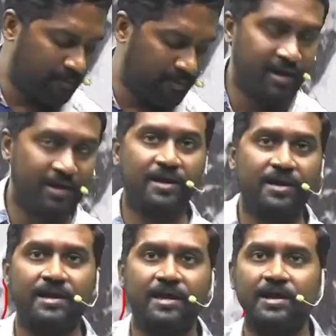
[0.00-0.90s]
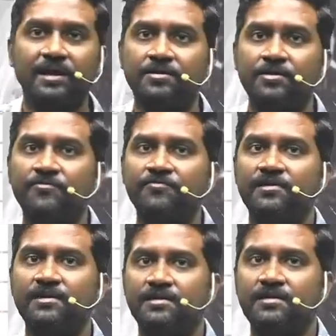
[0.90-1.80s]
applied a negative
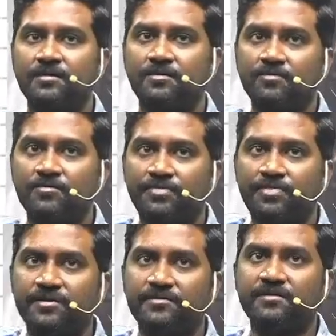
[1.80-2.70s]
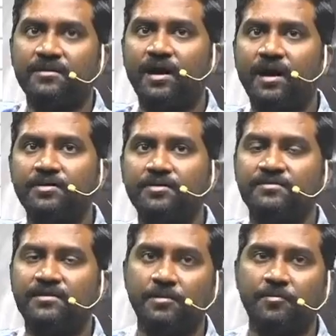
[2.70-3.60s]
filter to this
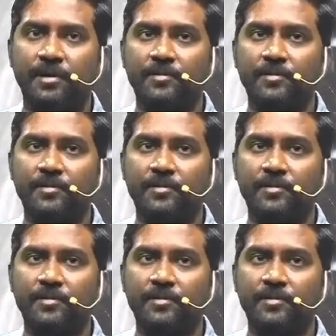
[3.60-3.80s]
cardiogenic